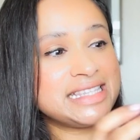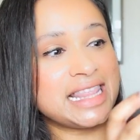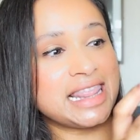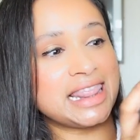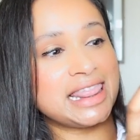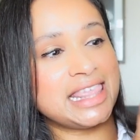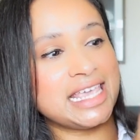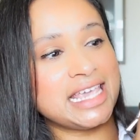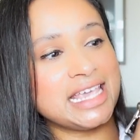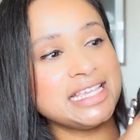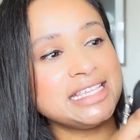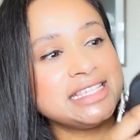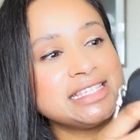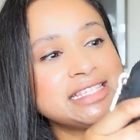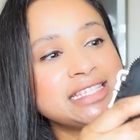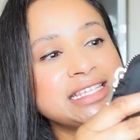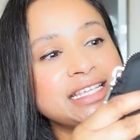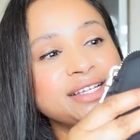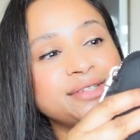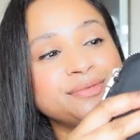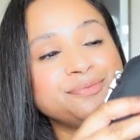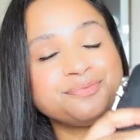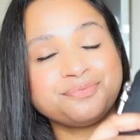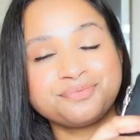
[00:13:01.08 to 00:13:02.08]

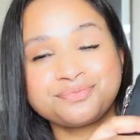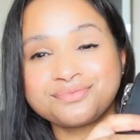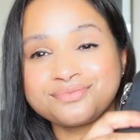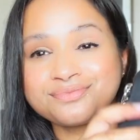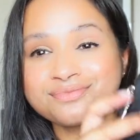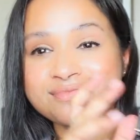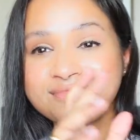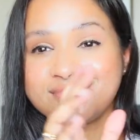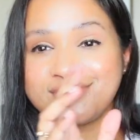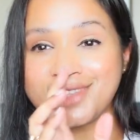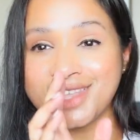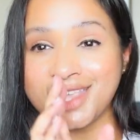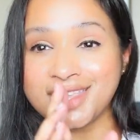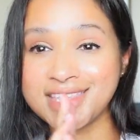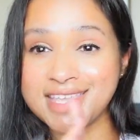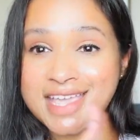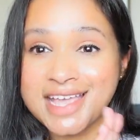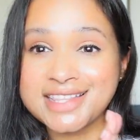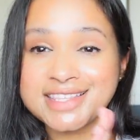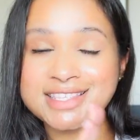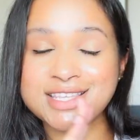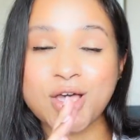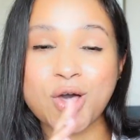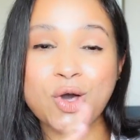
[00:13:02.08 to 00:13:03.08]
this
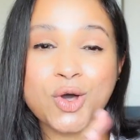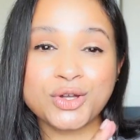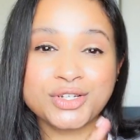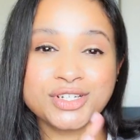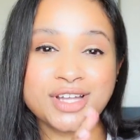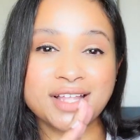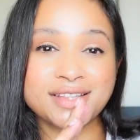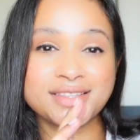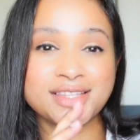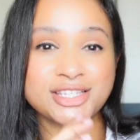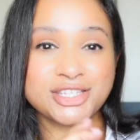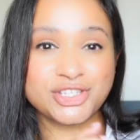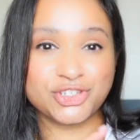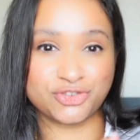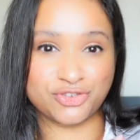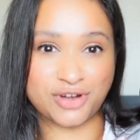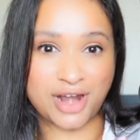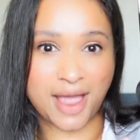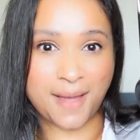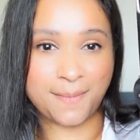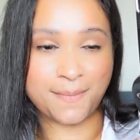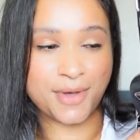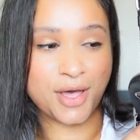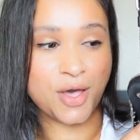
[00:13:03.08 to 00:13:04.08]
gets hooked on the
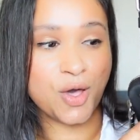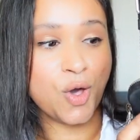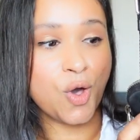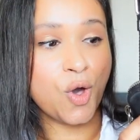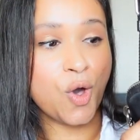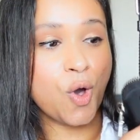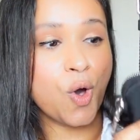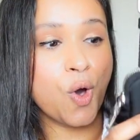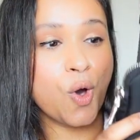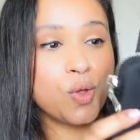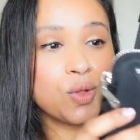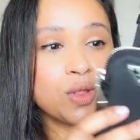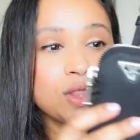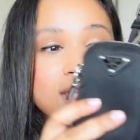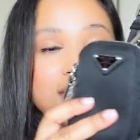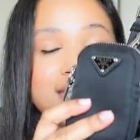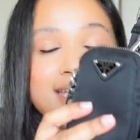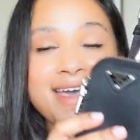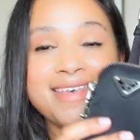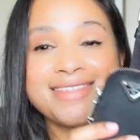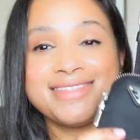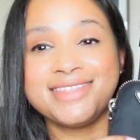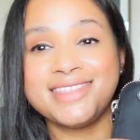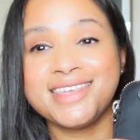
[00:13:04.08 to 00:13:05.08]
strap only
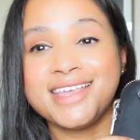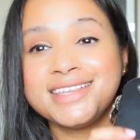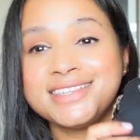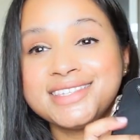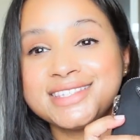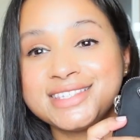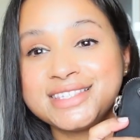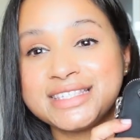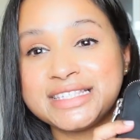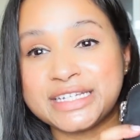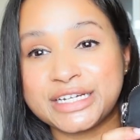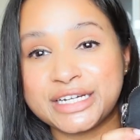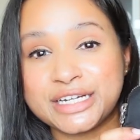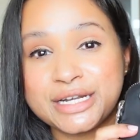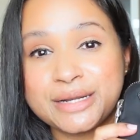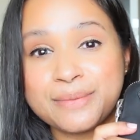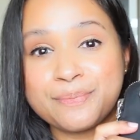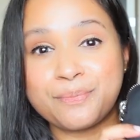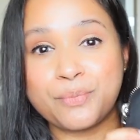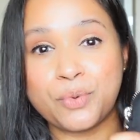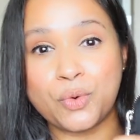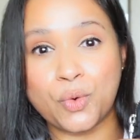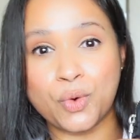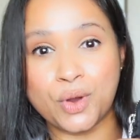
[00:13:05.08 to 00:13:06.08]
at this
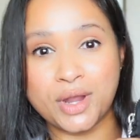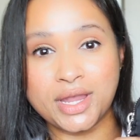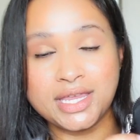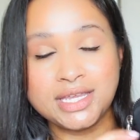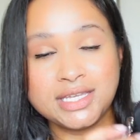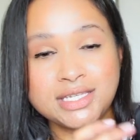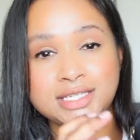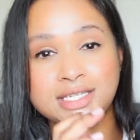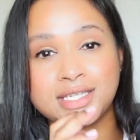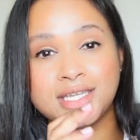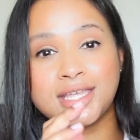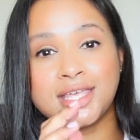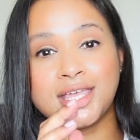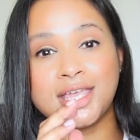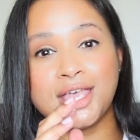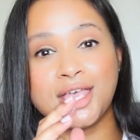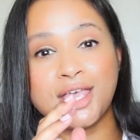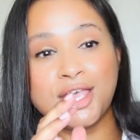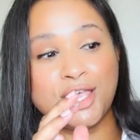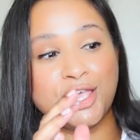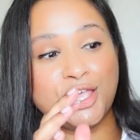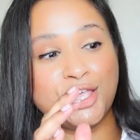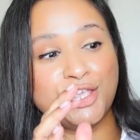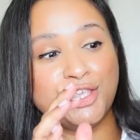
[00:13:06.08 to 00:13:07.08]
certain point,
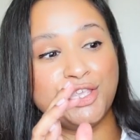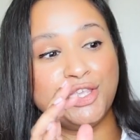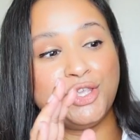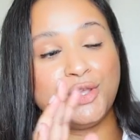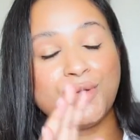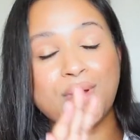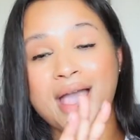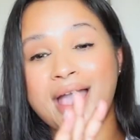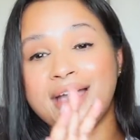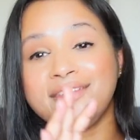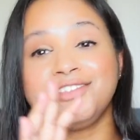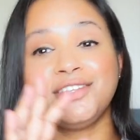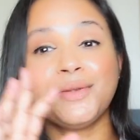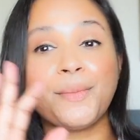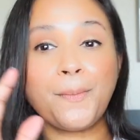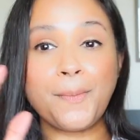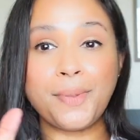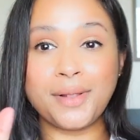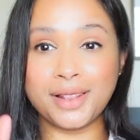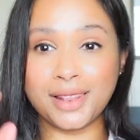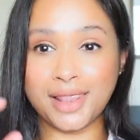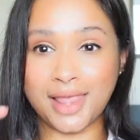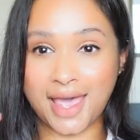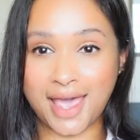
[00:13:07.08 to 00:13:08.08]
you have to
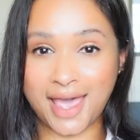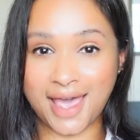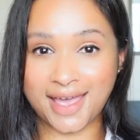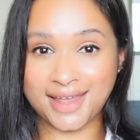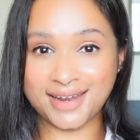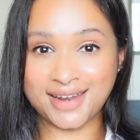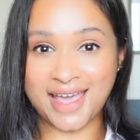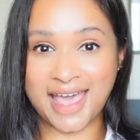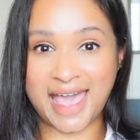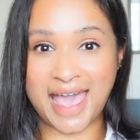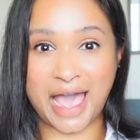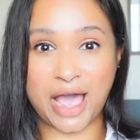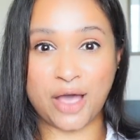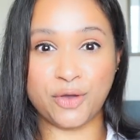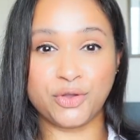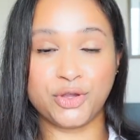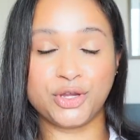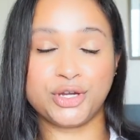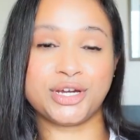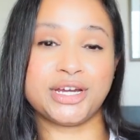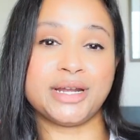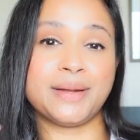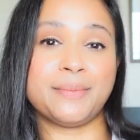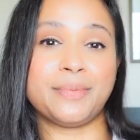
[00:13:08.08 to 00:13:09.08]
plan how
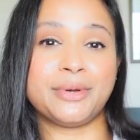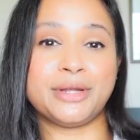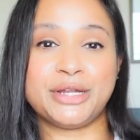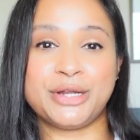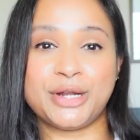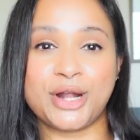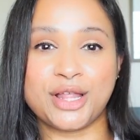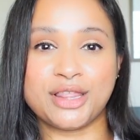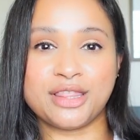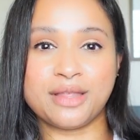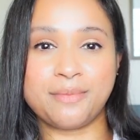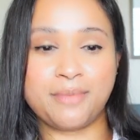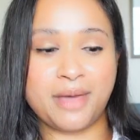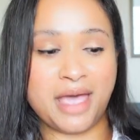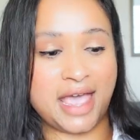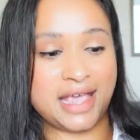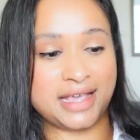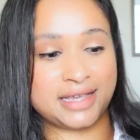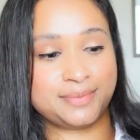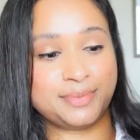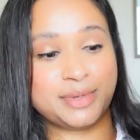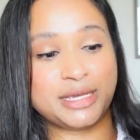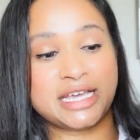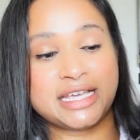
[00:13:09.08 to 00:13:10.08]
you're gonna put it on the
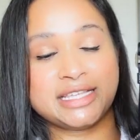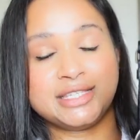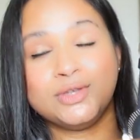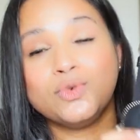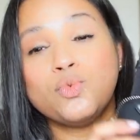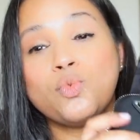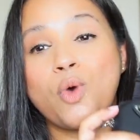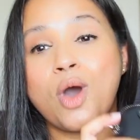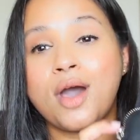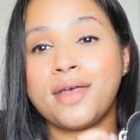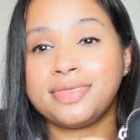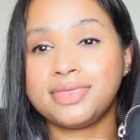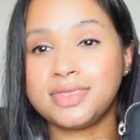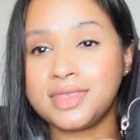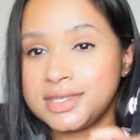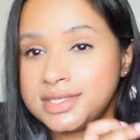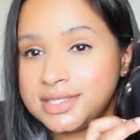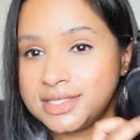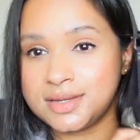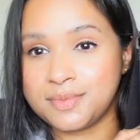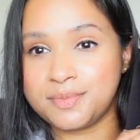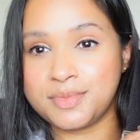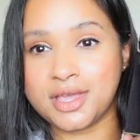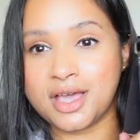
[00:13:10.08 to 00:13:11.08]
bag, because you want
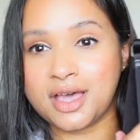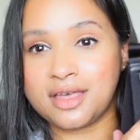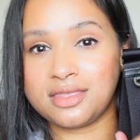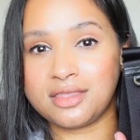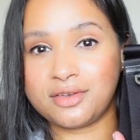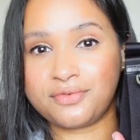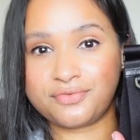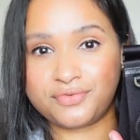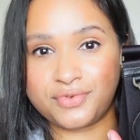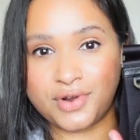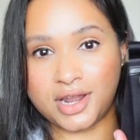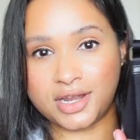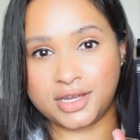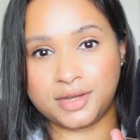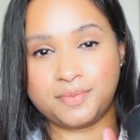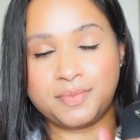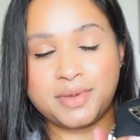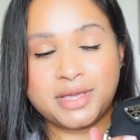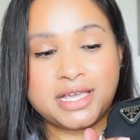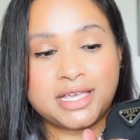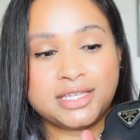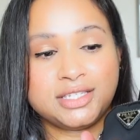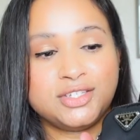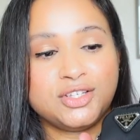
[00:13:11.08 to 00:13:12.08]
this to be on the front,
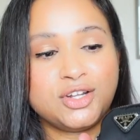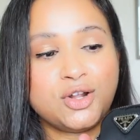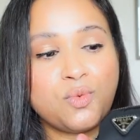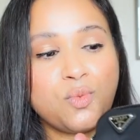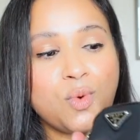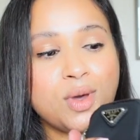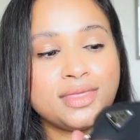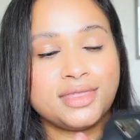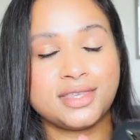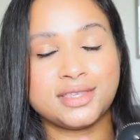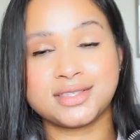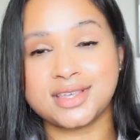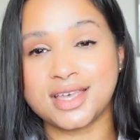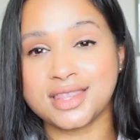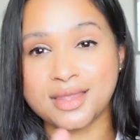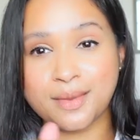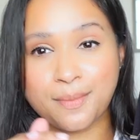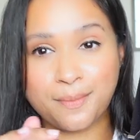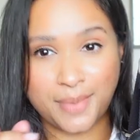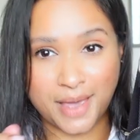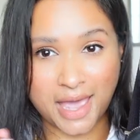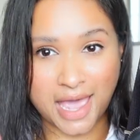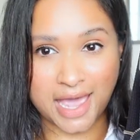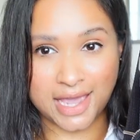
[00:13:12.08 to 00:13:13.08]
because you don't want this on the
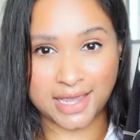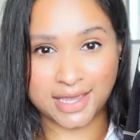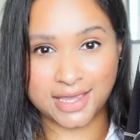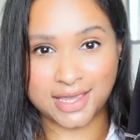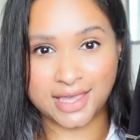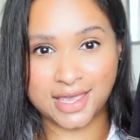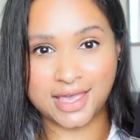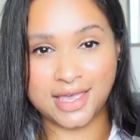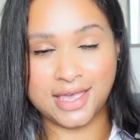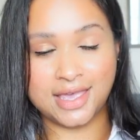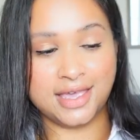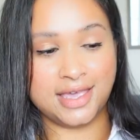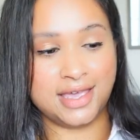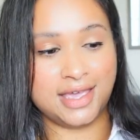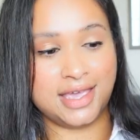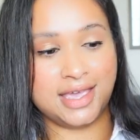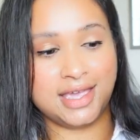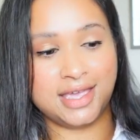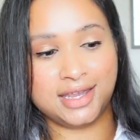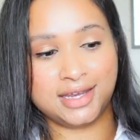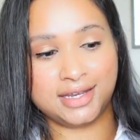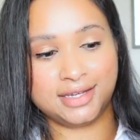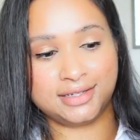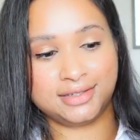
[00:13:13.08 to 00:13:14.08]
back
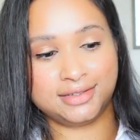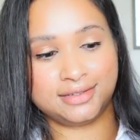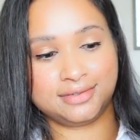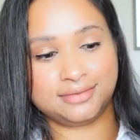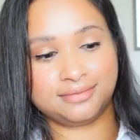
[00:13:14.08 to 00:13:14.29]
and